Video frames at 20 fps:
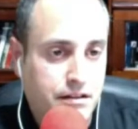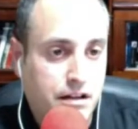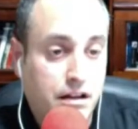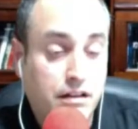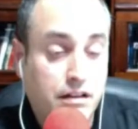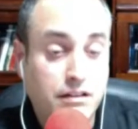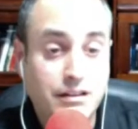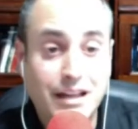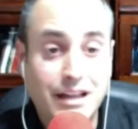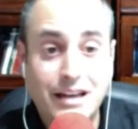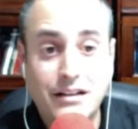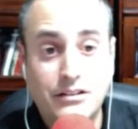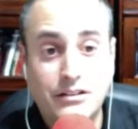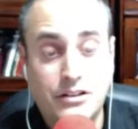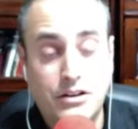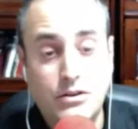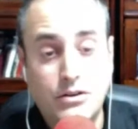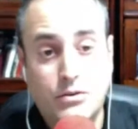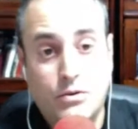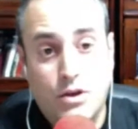let
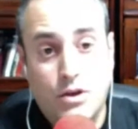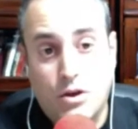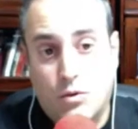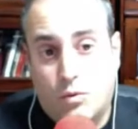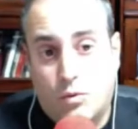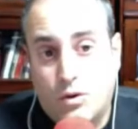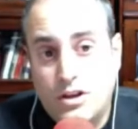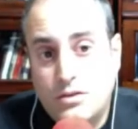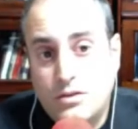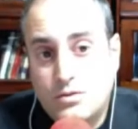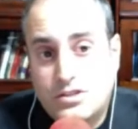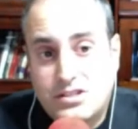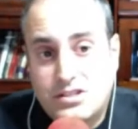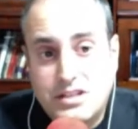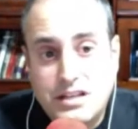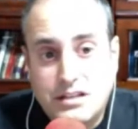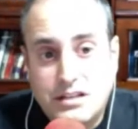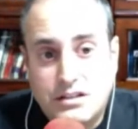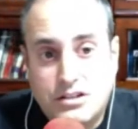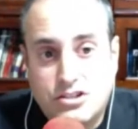alone what do you
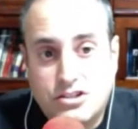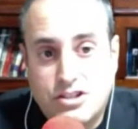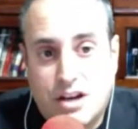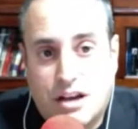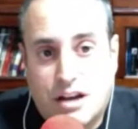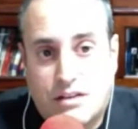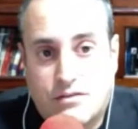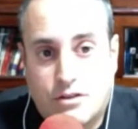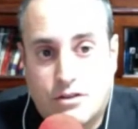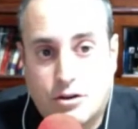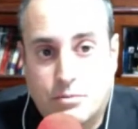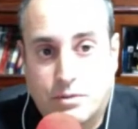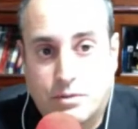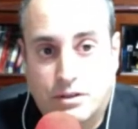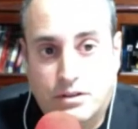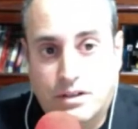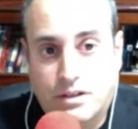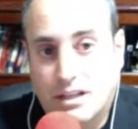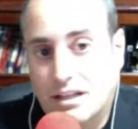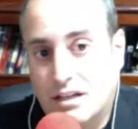see in the genetic
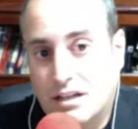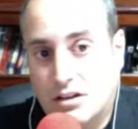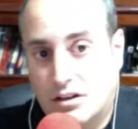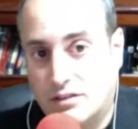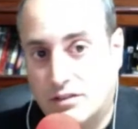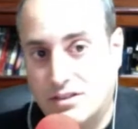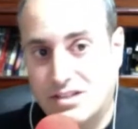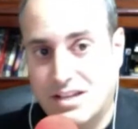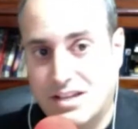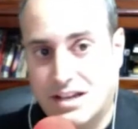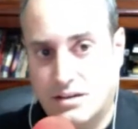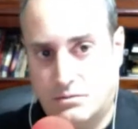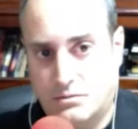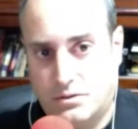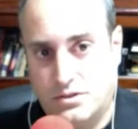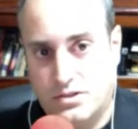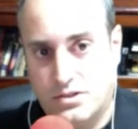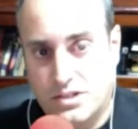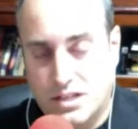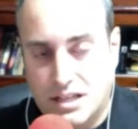variability in all these
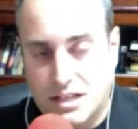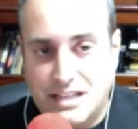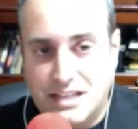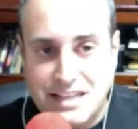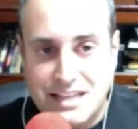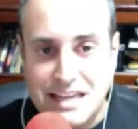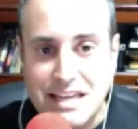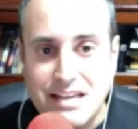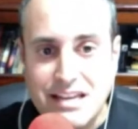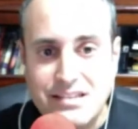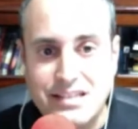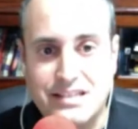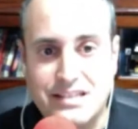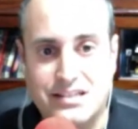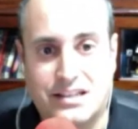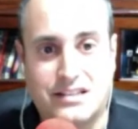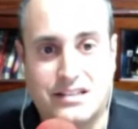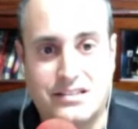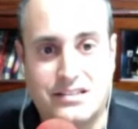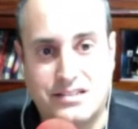animals? It's easy
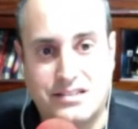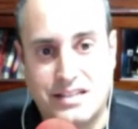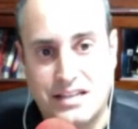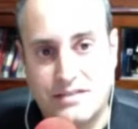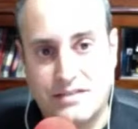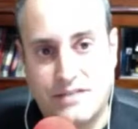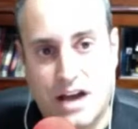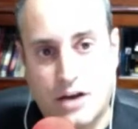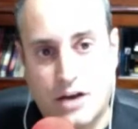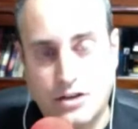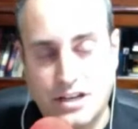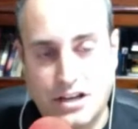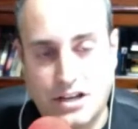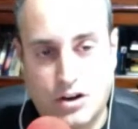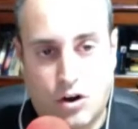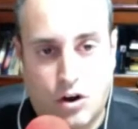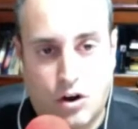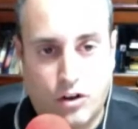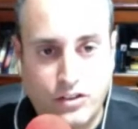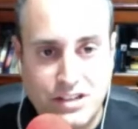to conceive how you
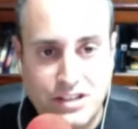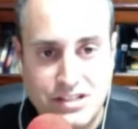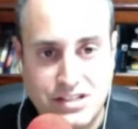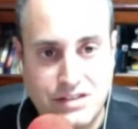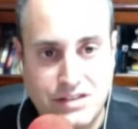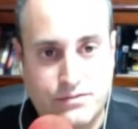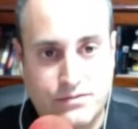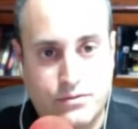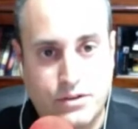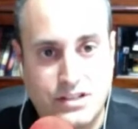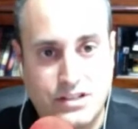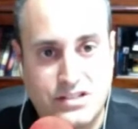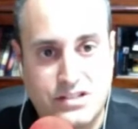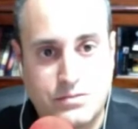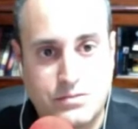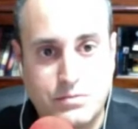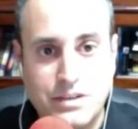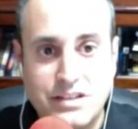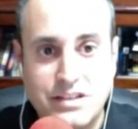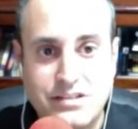get all these different
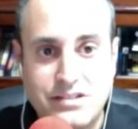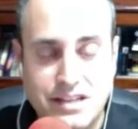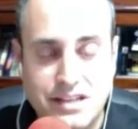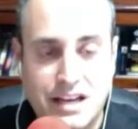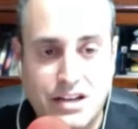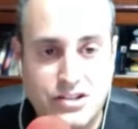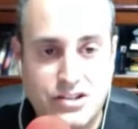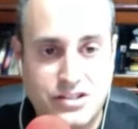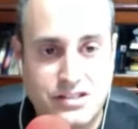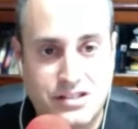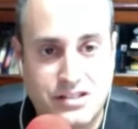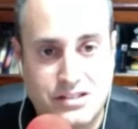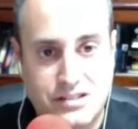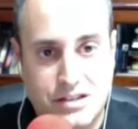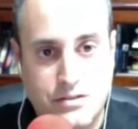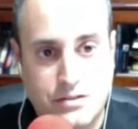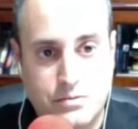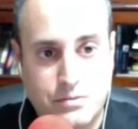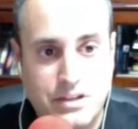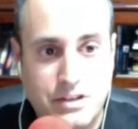speciations and
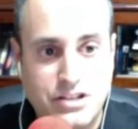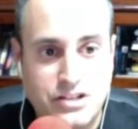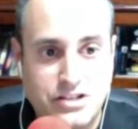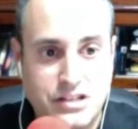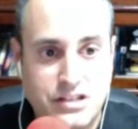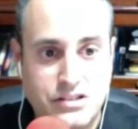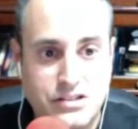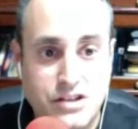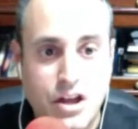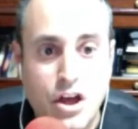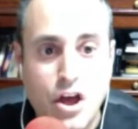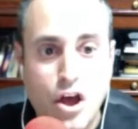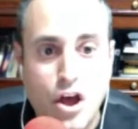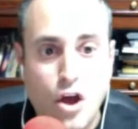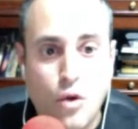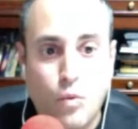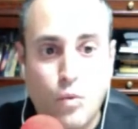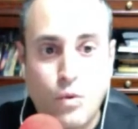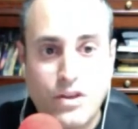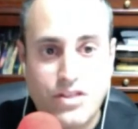subspecies
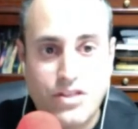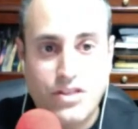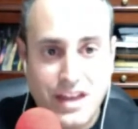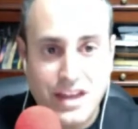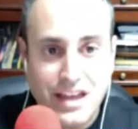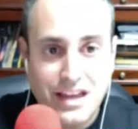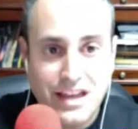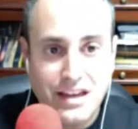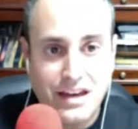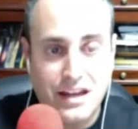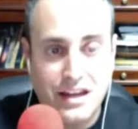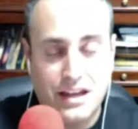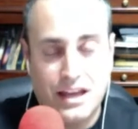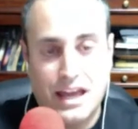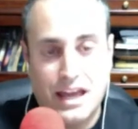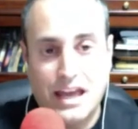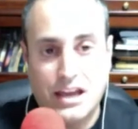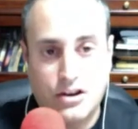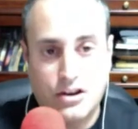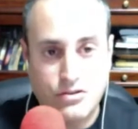within
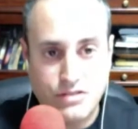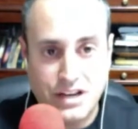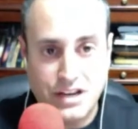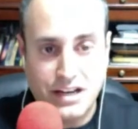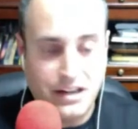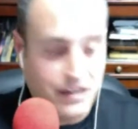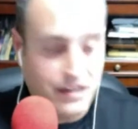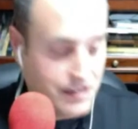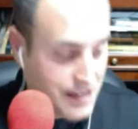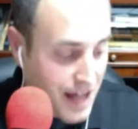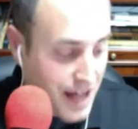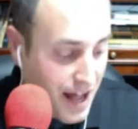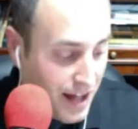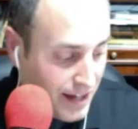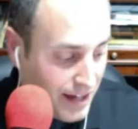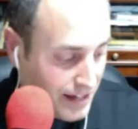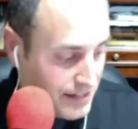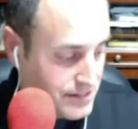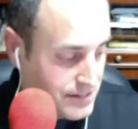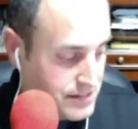a created
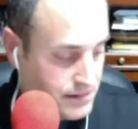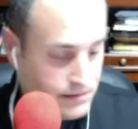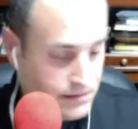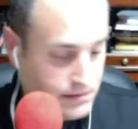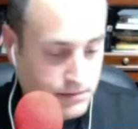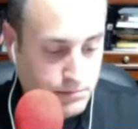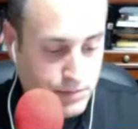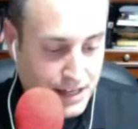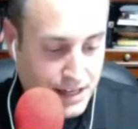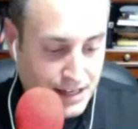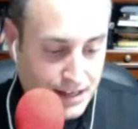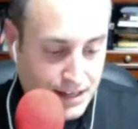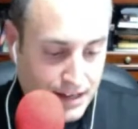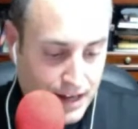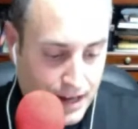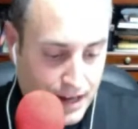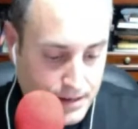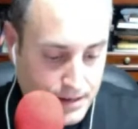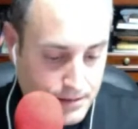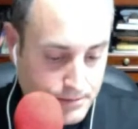kind by
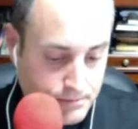God.